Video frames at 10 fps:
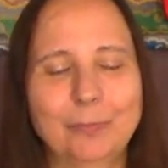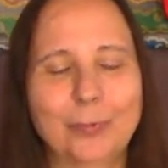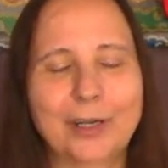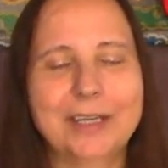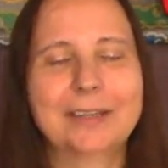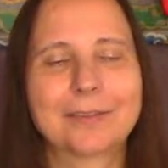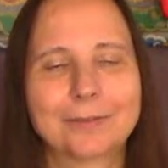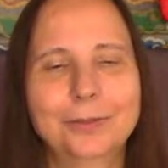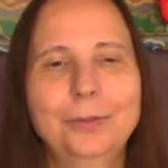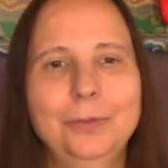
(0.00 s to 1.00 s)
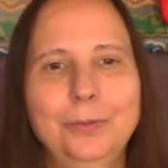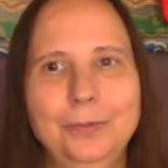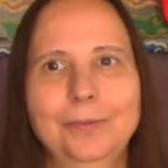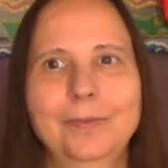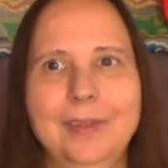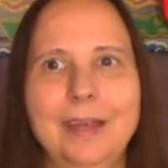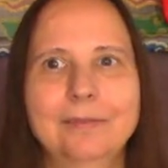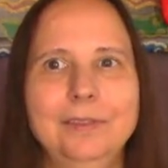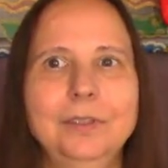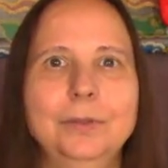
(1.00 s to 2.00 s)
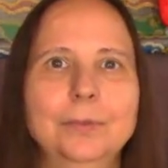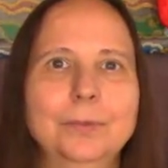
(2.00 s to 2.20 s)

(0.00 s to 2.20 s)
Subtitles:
break through that view.